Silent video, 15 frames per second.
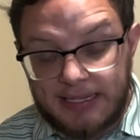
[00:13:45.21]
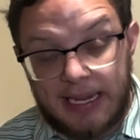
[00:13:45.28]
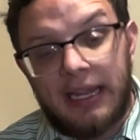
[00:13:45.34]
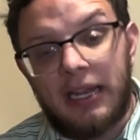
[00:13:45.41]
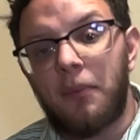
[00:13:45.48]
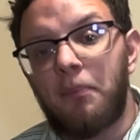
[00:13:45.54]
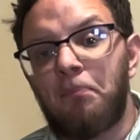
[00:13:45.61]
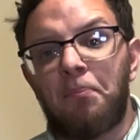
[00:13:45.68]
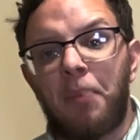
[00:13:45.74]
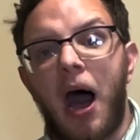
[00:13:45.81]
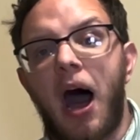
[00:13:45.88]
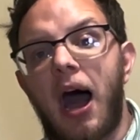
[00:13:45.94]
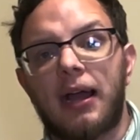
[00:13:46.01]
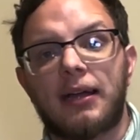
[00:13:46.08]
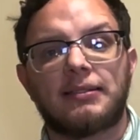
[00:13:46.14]
in a
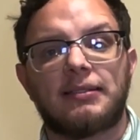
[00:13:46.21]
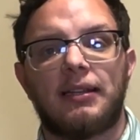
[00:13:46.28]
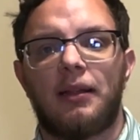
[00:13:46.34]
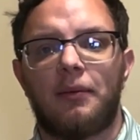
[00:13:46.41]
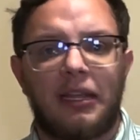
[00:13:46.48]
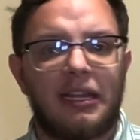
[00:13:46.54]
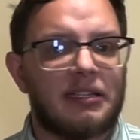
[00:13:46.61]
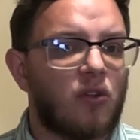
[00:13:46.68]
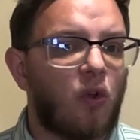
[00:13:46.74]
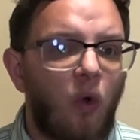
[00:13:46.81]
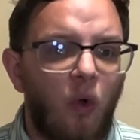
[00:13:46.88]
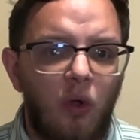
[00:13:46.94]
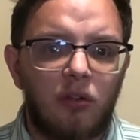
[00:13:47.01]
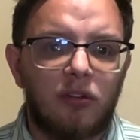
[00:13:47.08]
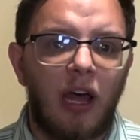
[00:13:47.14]
box and it gets
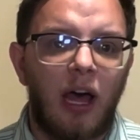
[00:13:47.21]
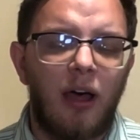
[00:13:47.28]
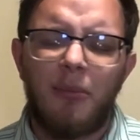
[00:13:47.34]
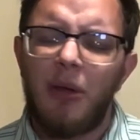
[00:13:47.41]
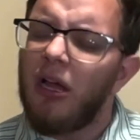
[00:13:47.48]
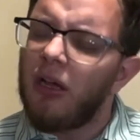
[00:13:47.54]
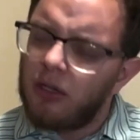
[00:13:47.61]
coiled up,